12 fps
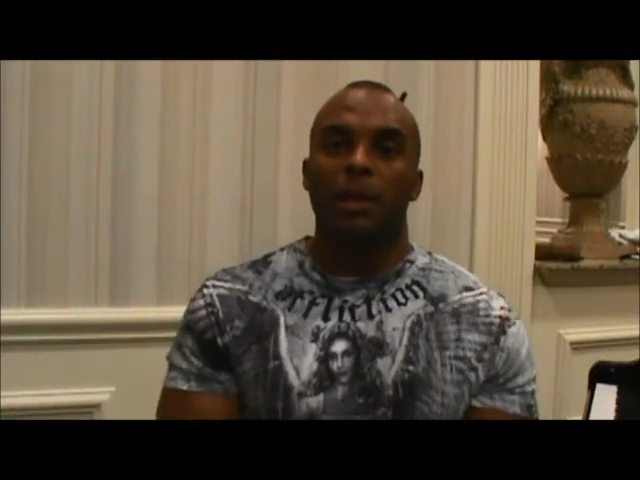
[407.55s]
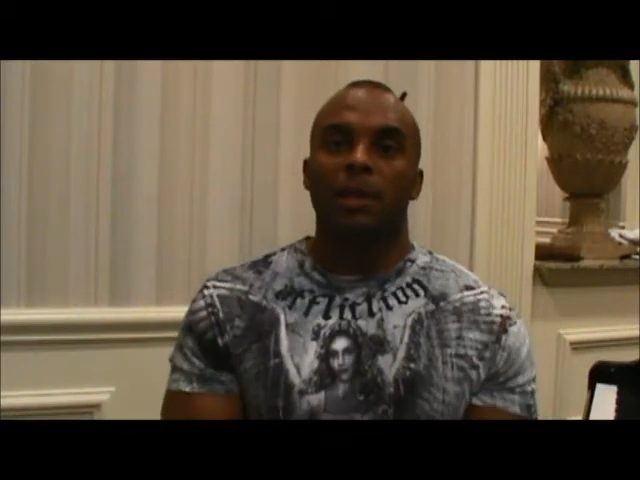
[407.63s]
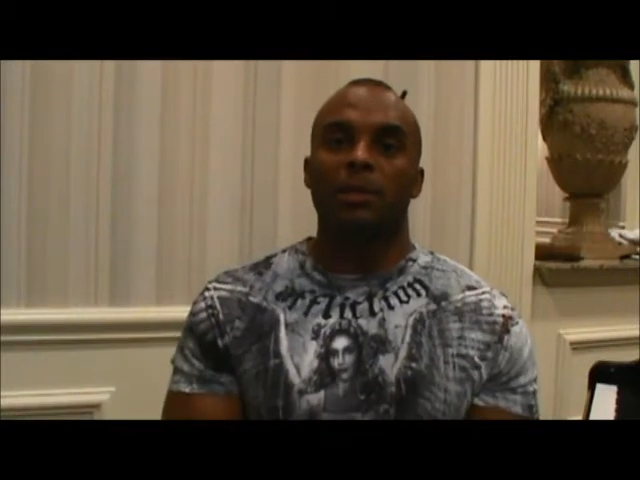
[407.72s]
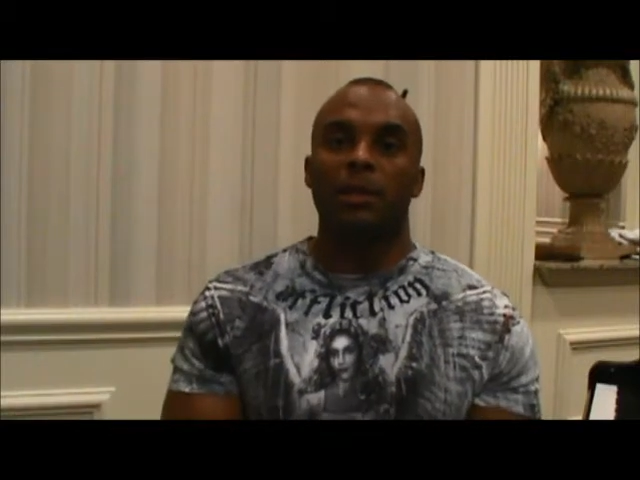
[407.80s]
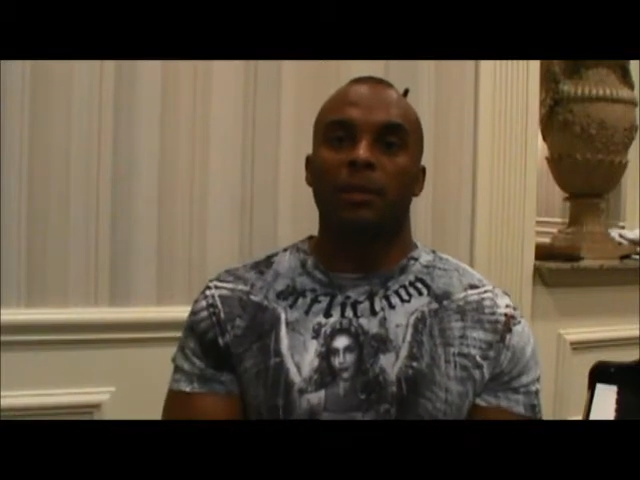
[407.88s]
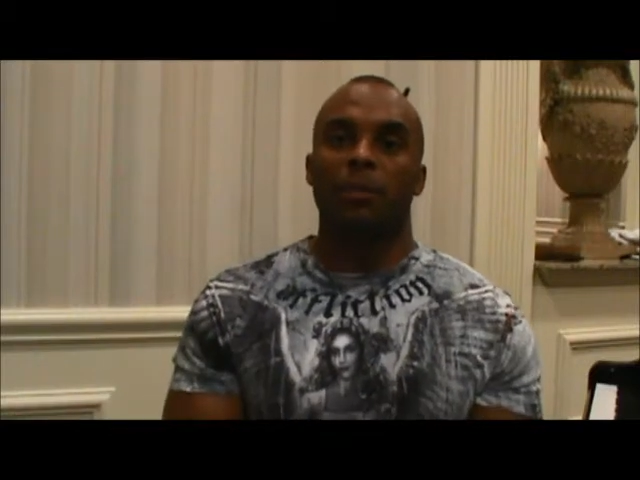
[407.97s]

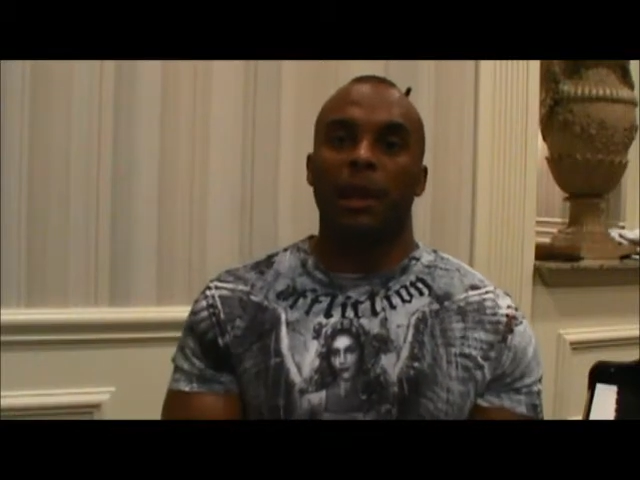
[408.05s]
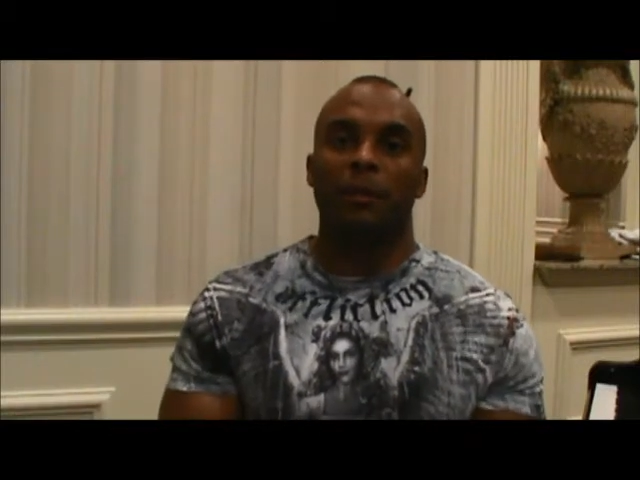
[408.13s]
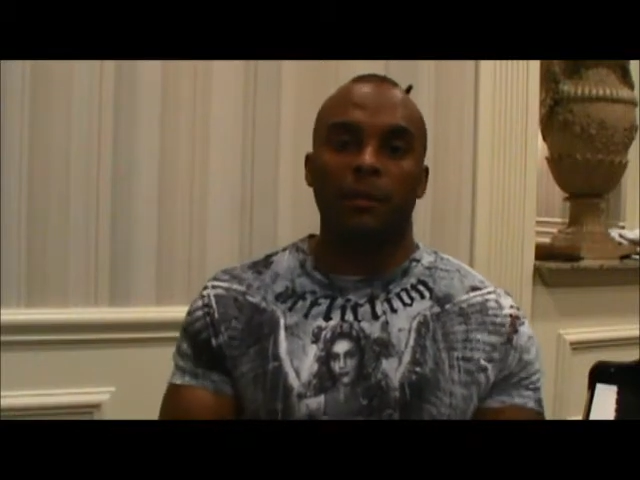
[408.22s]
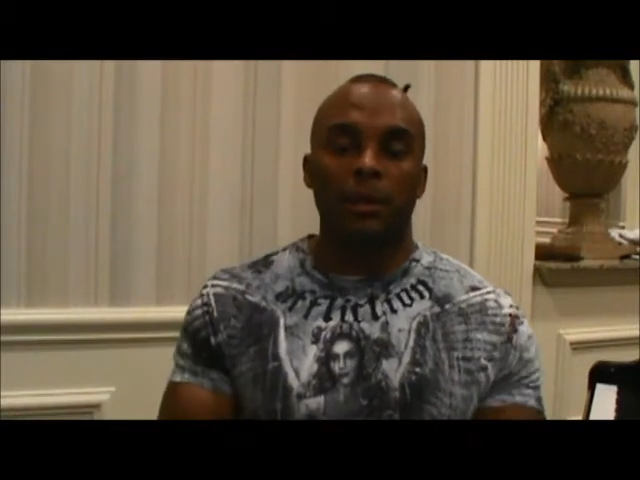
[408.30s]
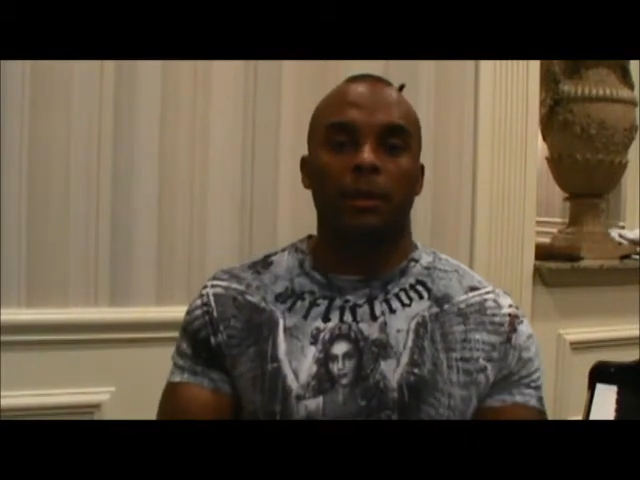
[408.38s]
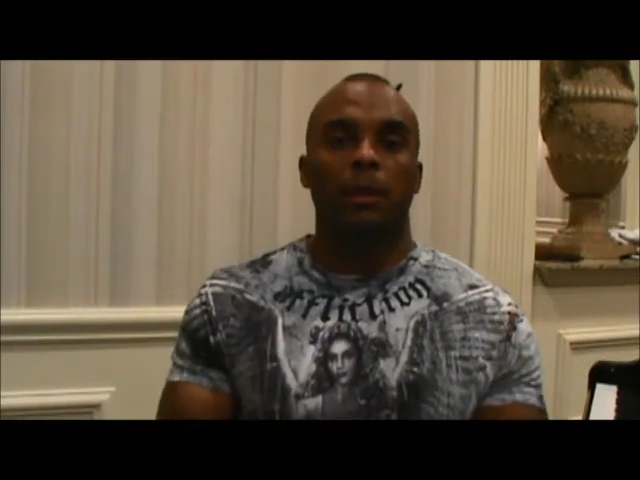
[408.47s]
He said, but I
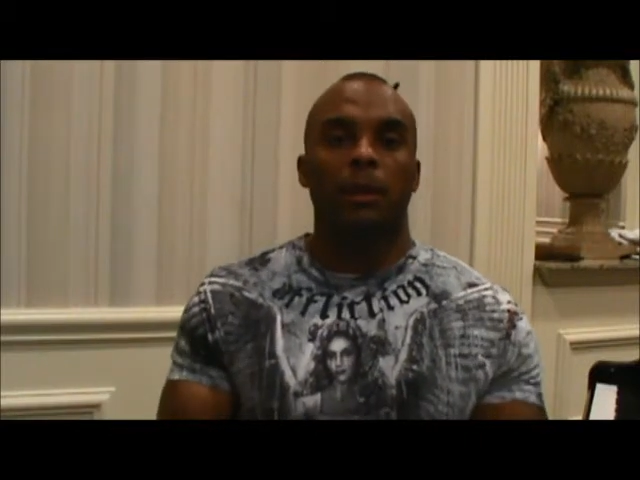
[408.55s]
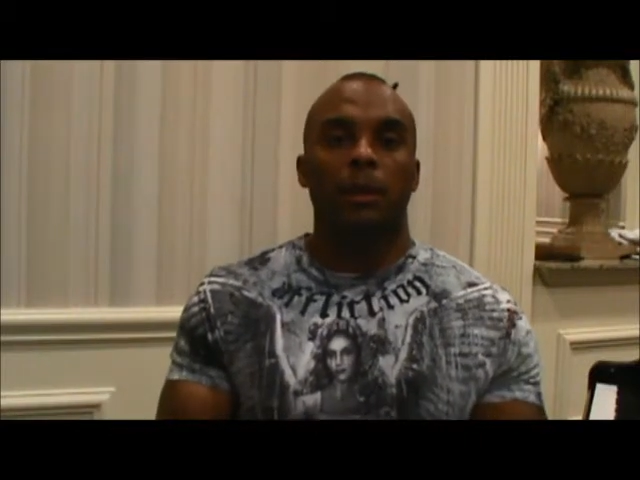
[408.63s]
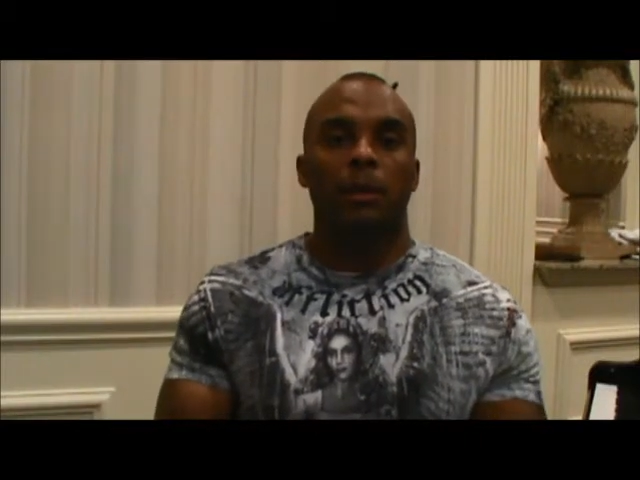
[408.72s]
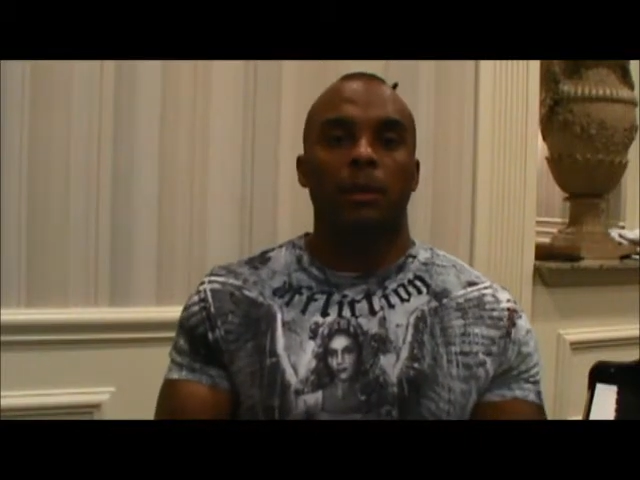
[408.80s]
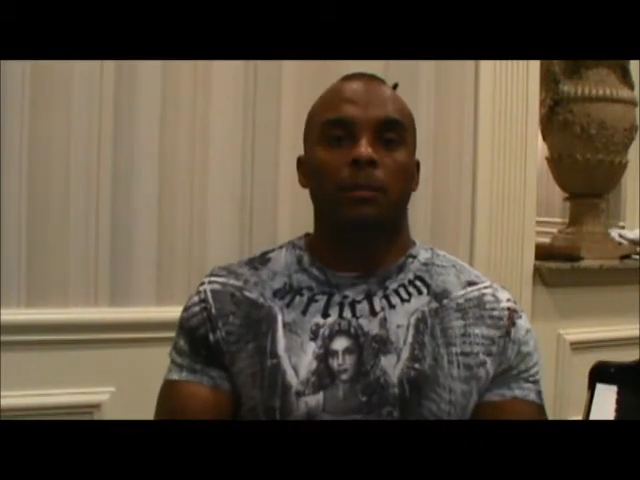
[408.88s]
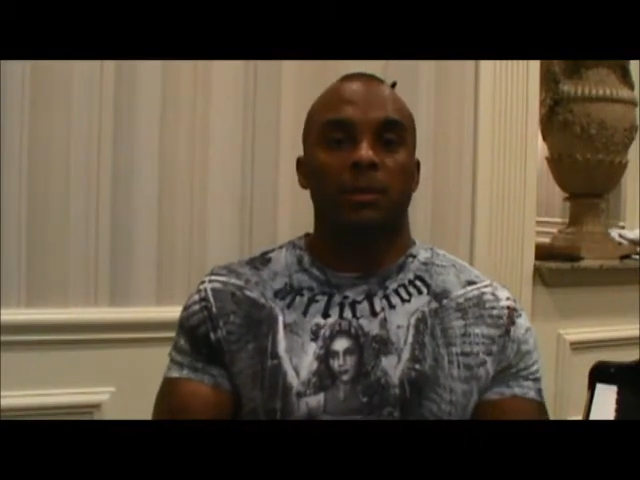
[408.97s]
think
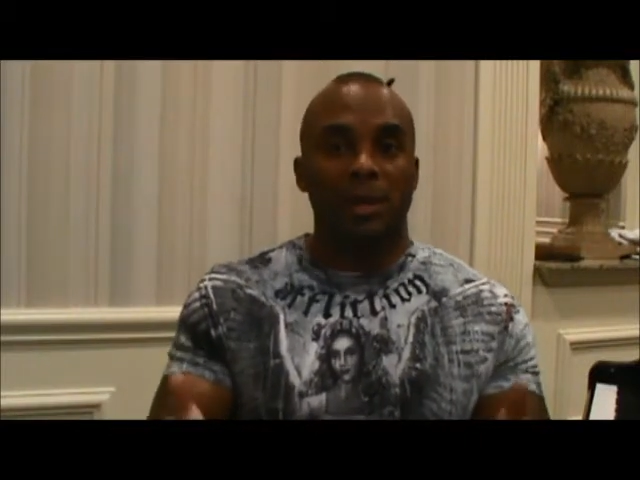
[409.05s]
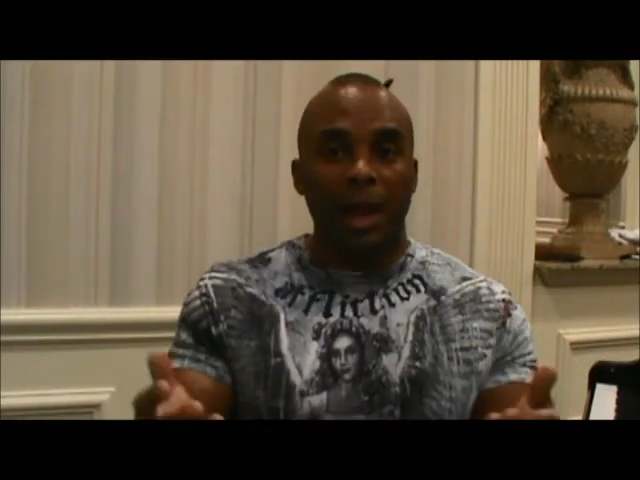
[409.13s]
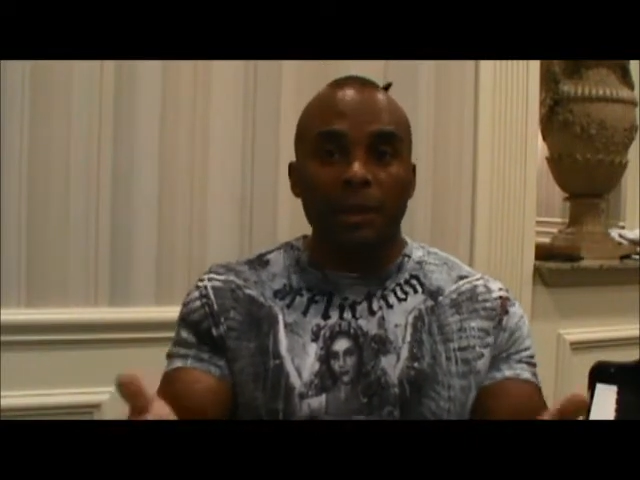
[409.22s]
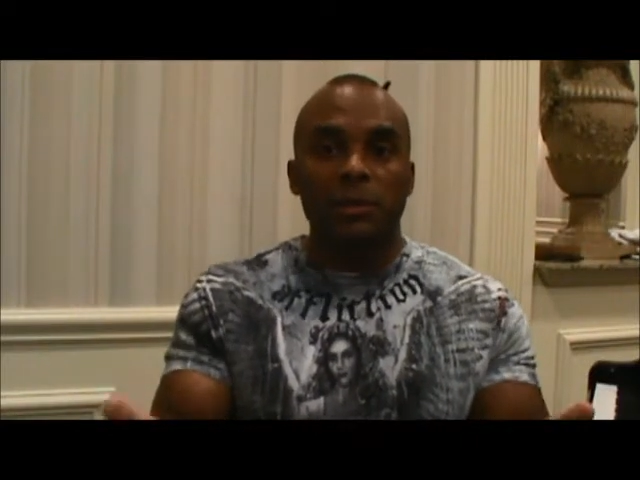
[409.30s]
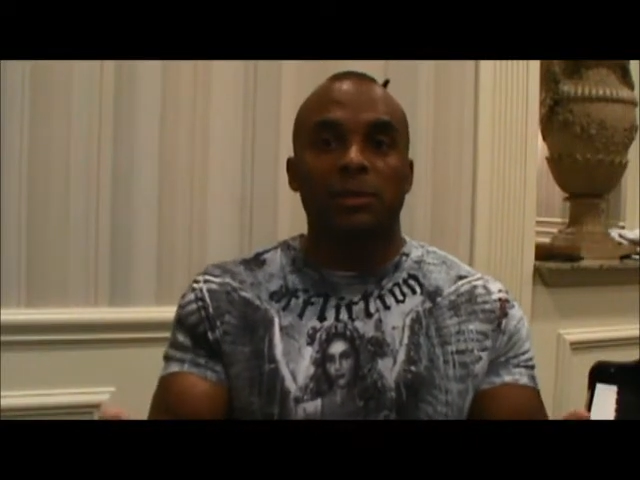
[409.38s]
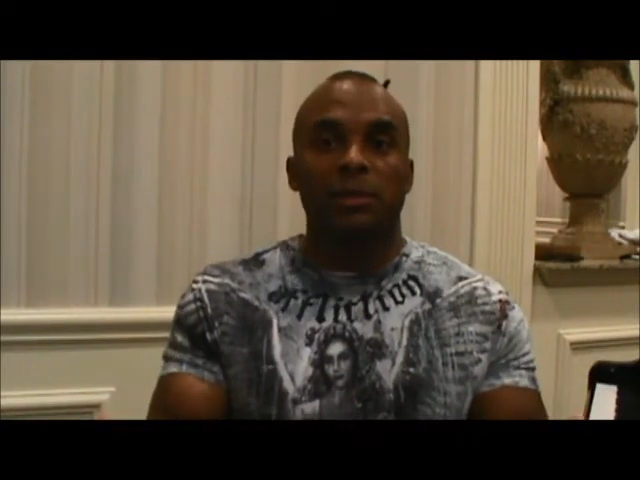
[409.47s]

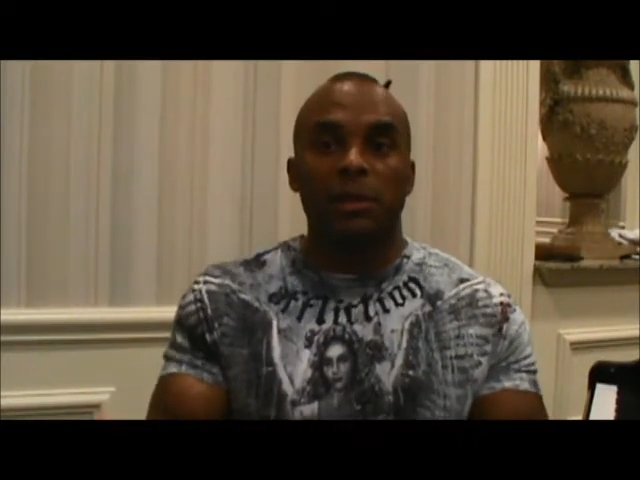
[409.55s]
massages,